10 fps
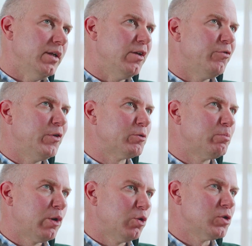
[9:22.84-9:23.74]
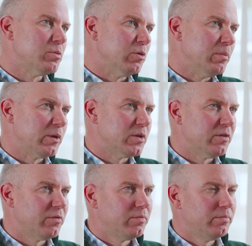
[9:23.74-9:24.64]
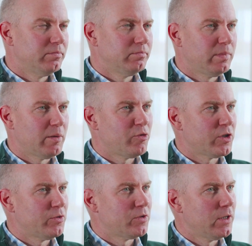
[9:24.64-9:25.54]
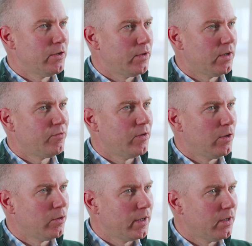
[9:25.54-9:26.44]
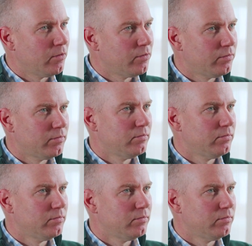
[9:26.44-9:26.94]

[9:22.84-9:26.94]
It feels plausible because if blood pressure is low enough for long enough,